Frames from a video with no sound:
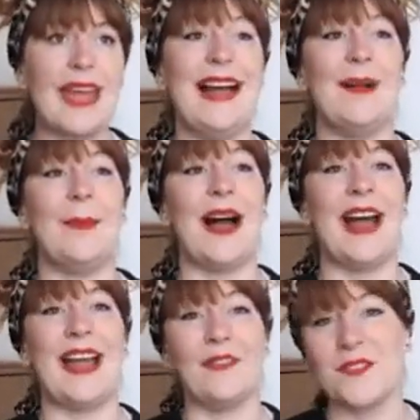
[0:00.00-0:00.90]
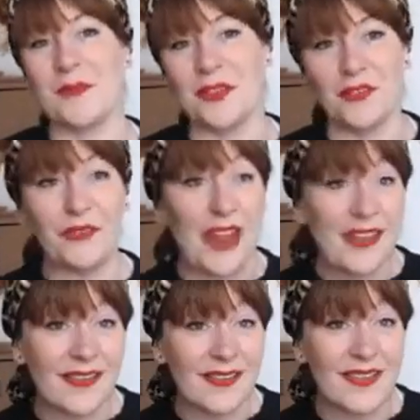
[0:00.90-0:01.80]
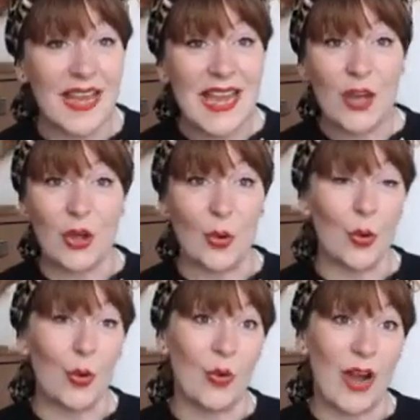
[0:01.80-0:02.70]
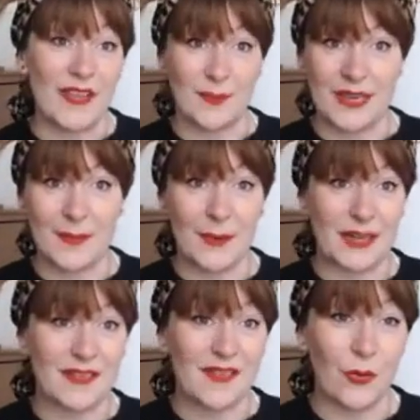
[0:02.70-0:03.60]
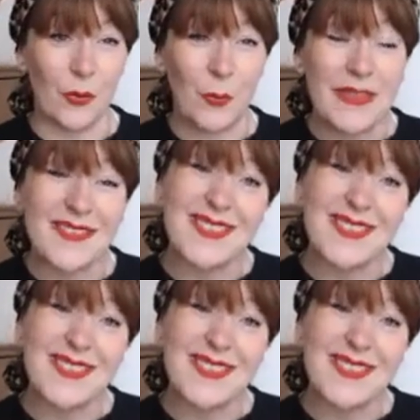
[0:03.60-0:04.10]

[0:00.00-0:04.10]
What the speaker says: I have some other friends who I sometimes practice yoga with.